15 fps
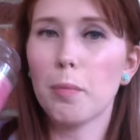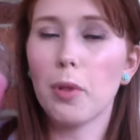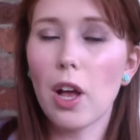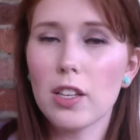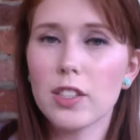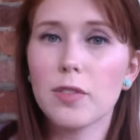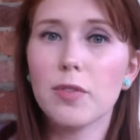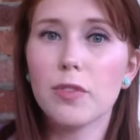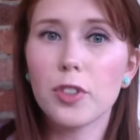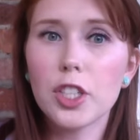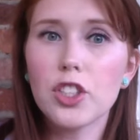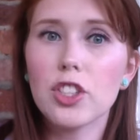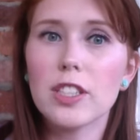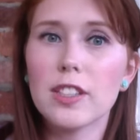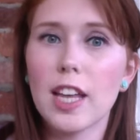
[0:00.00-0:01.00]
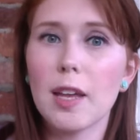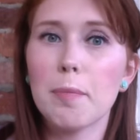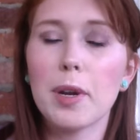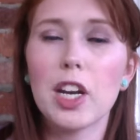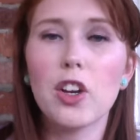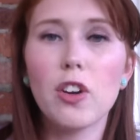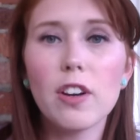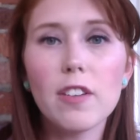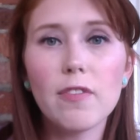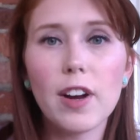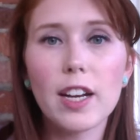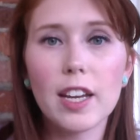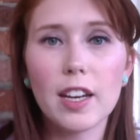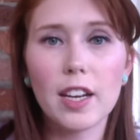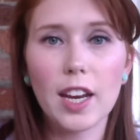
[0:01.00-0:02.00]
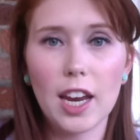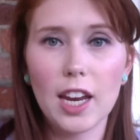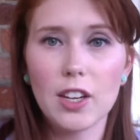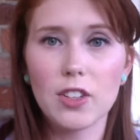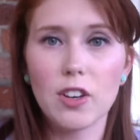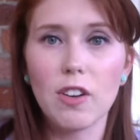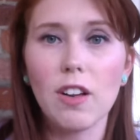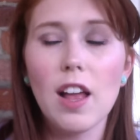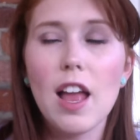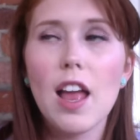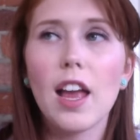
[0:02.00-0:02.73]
Freesia scent, but I couldn't find it in a candle.